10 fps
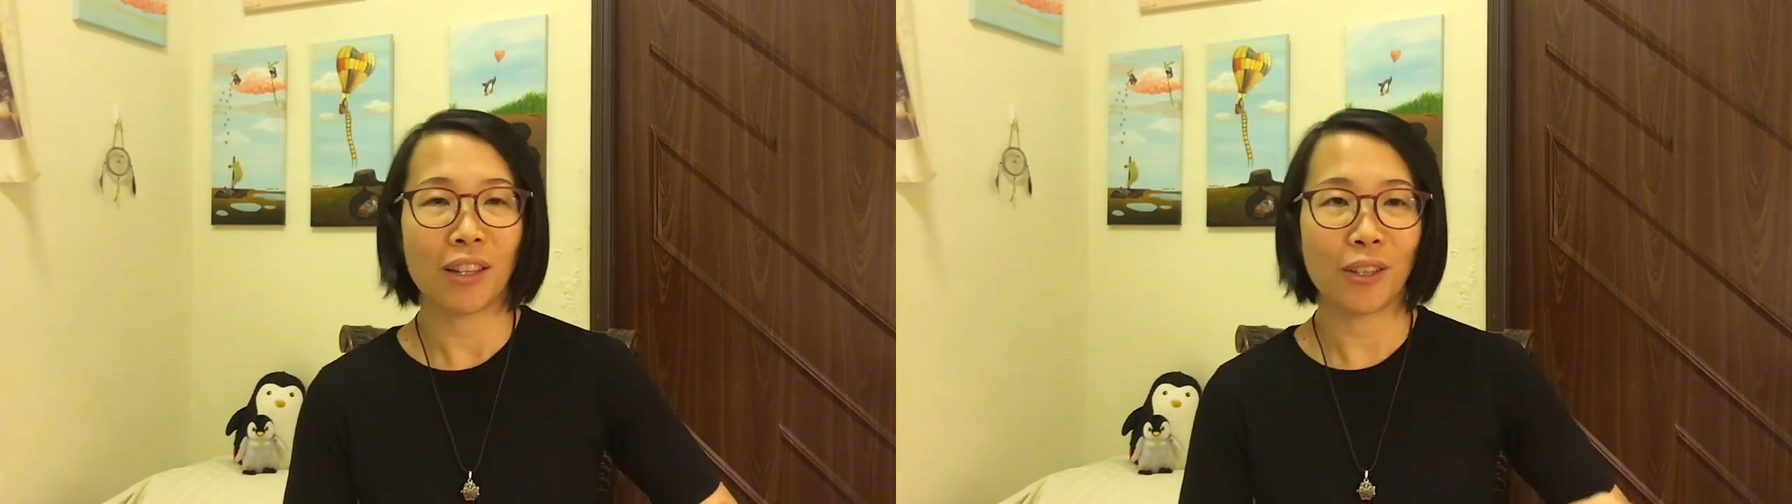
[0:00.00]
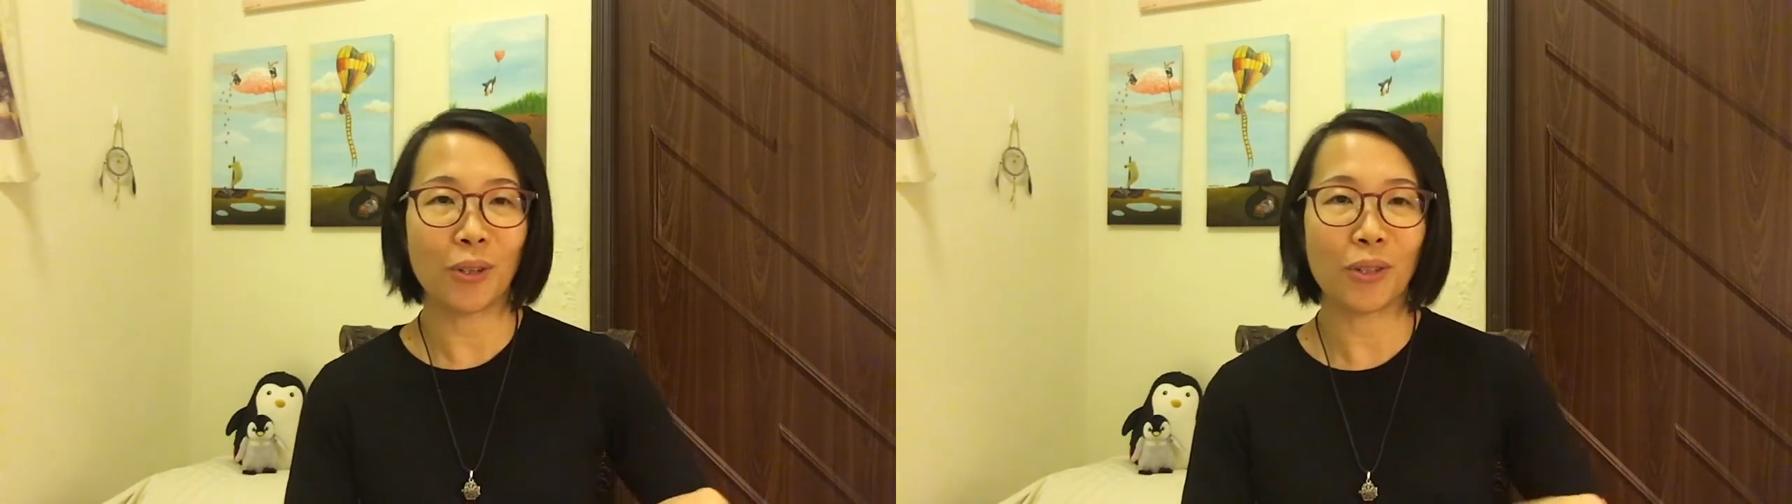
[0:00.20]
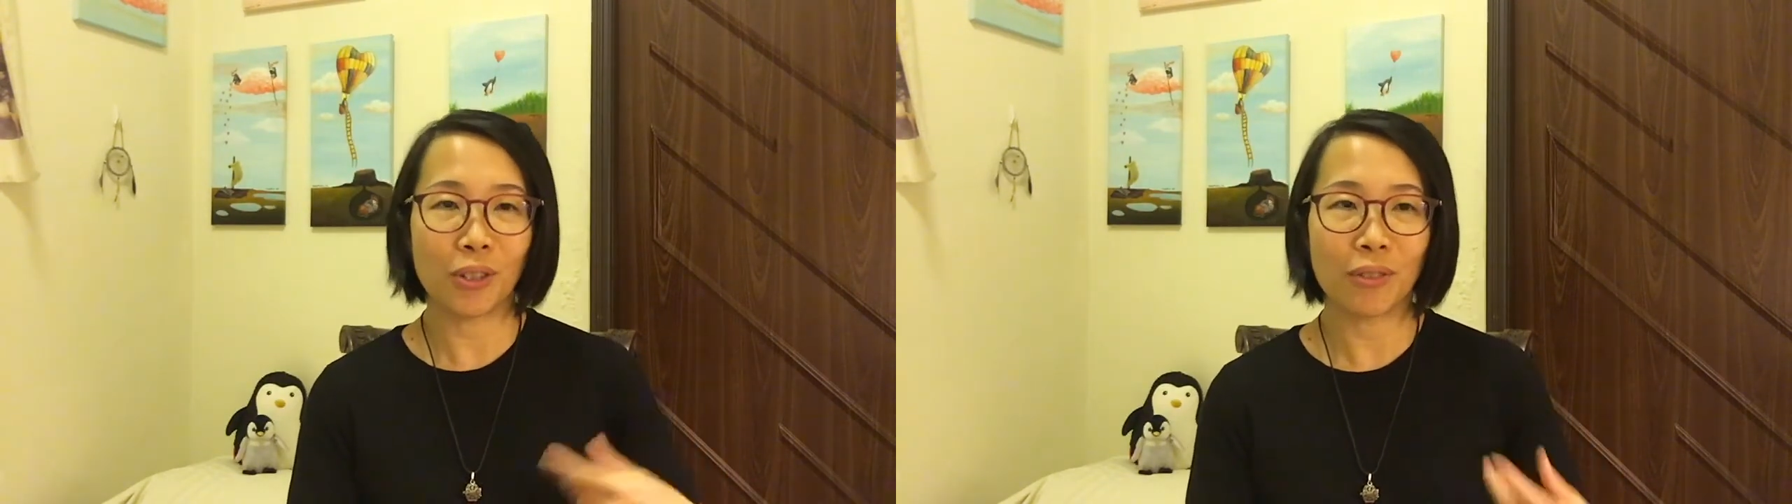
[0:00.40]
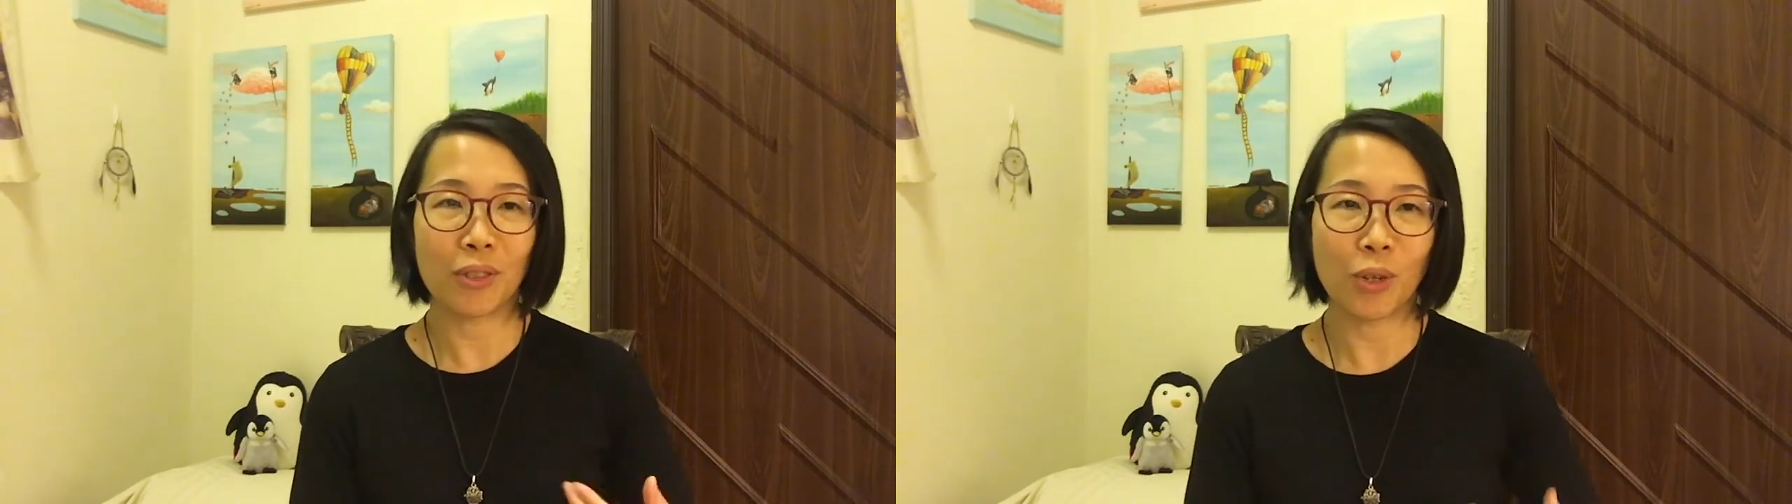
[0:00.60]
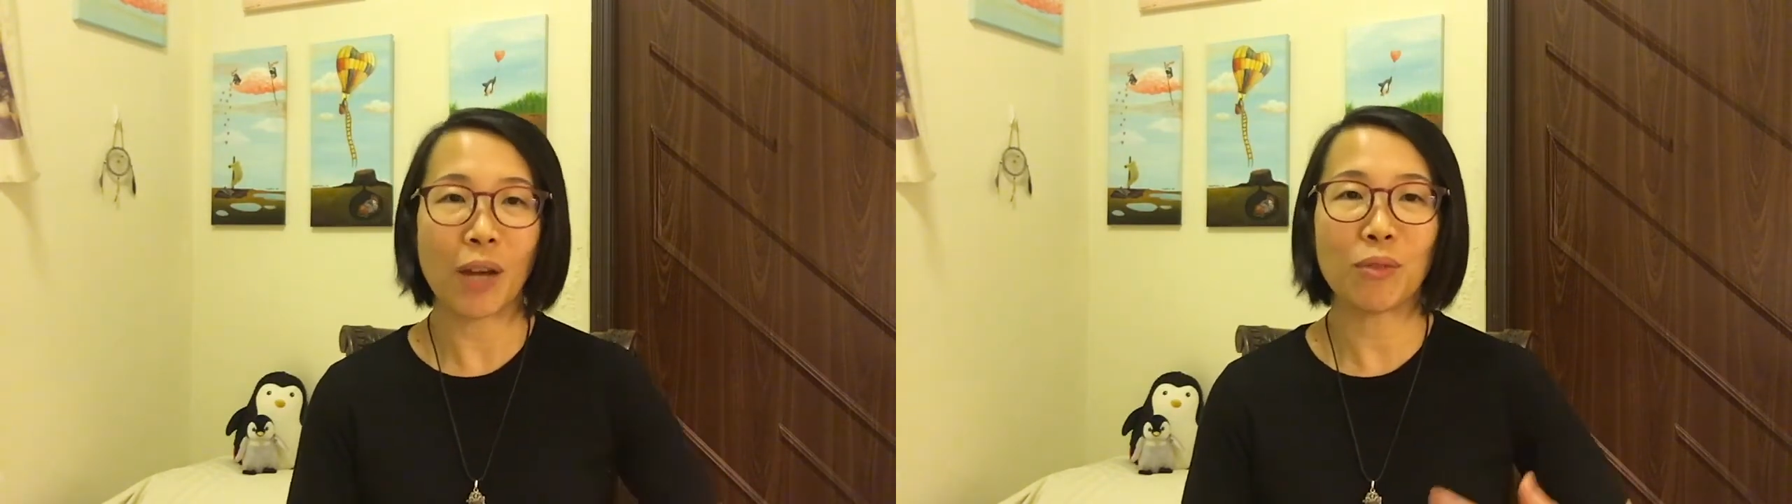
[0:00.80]
you know,
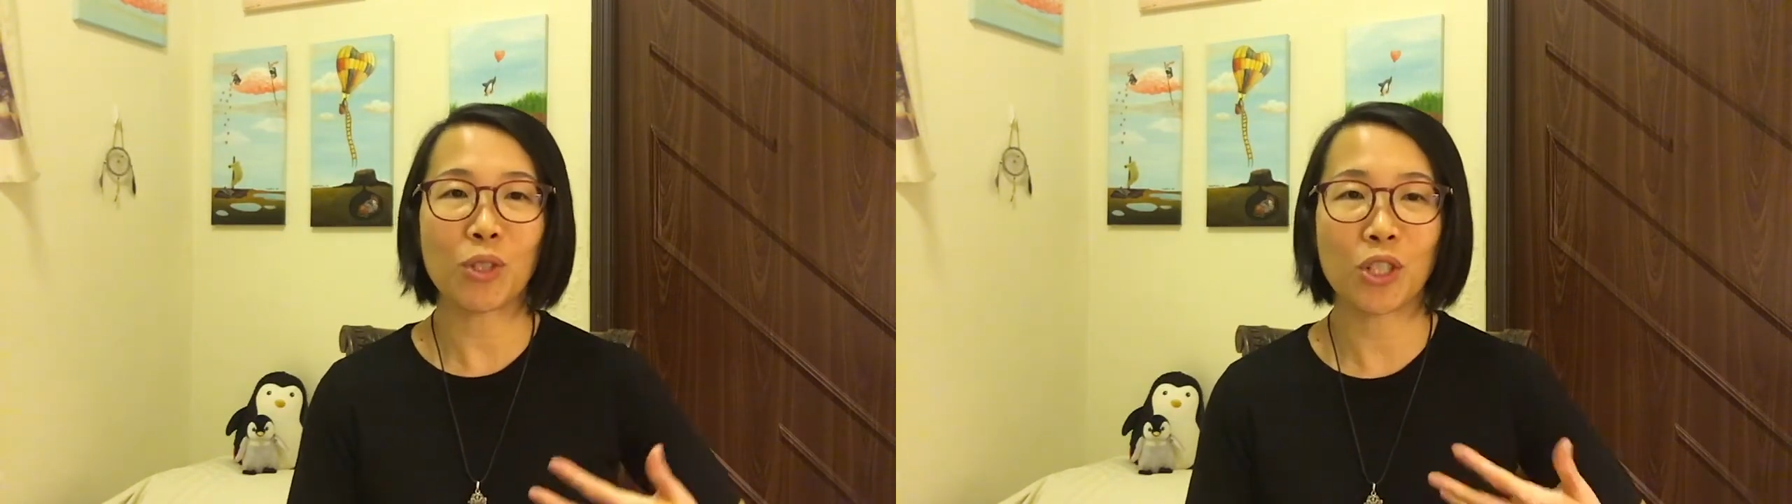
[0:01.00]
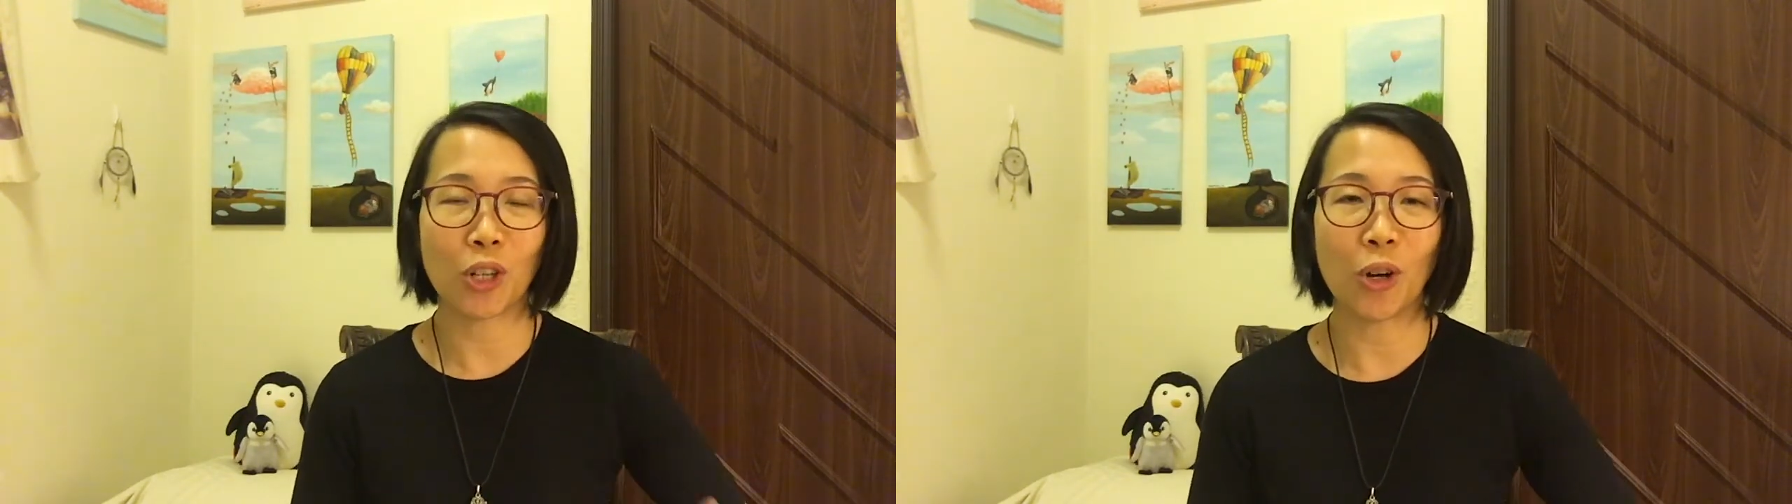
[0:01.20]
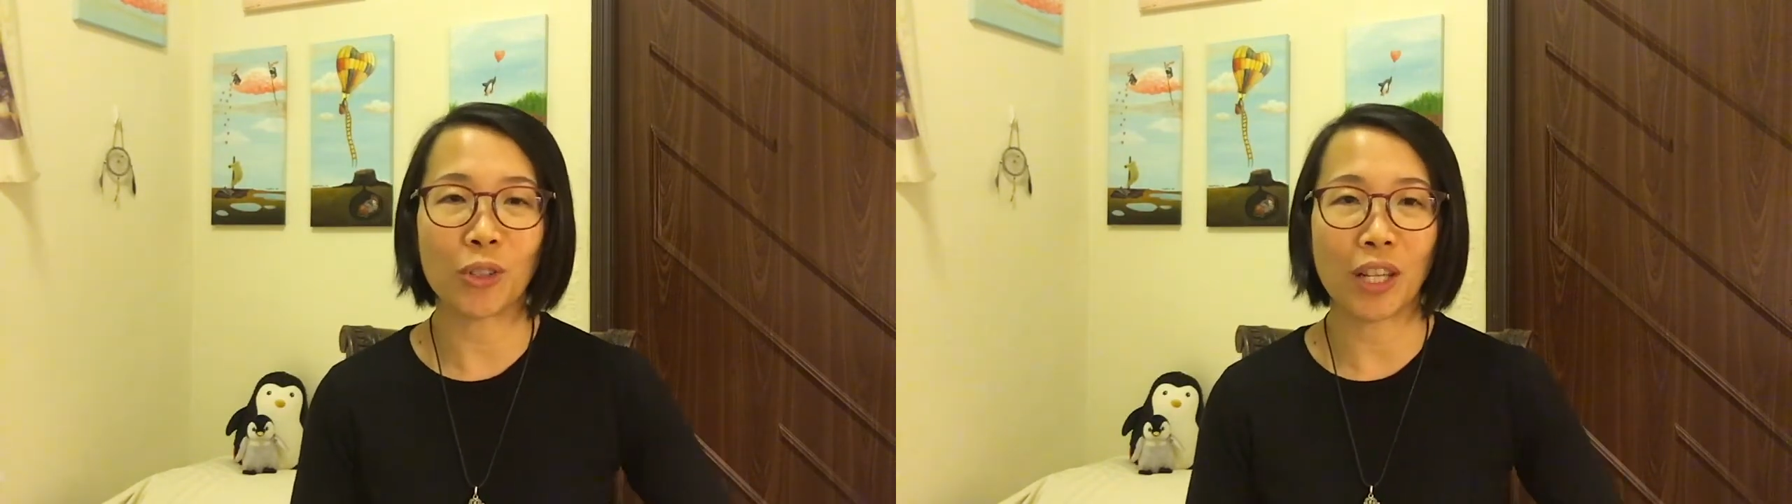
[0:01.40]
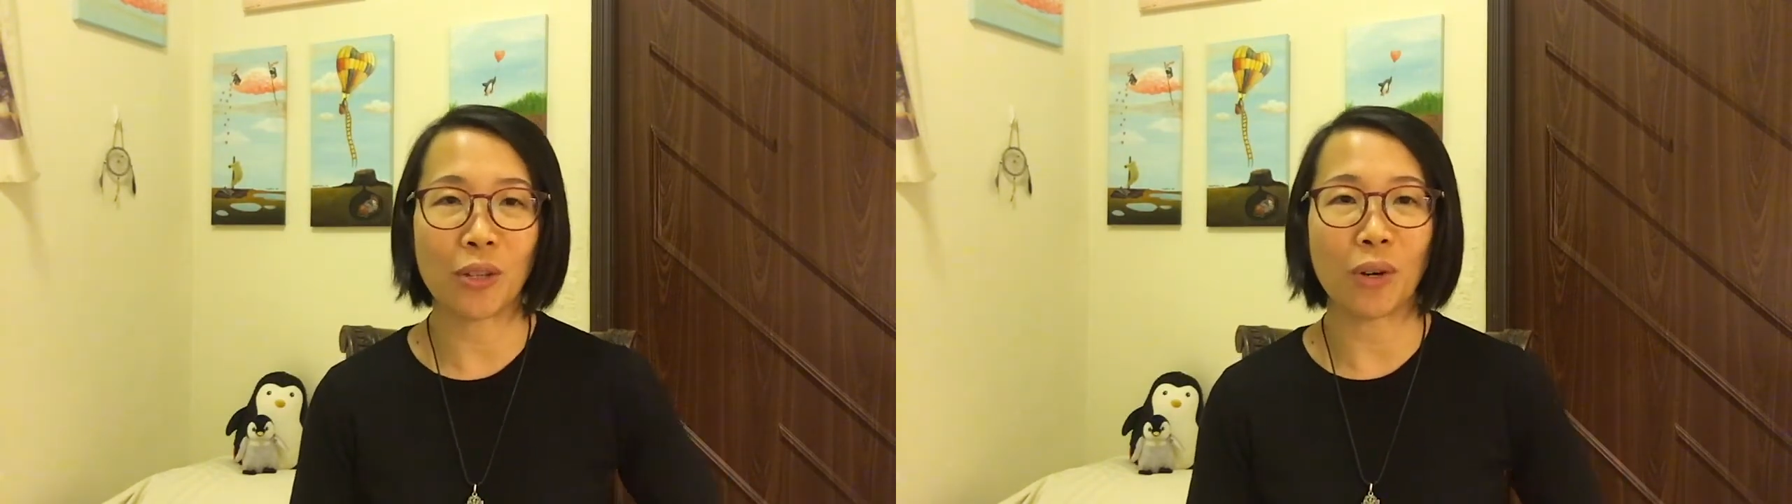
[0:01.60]
you have to show that you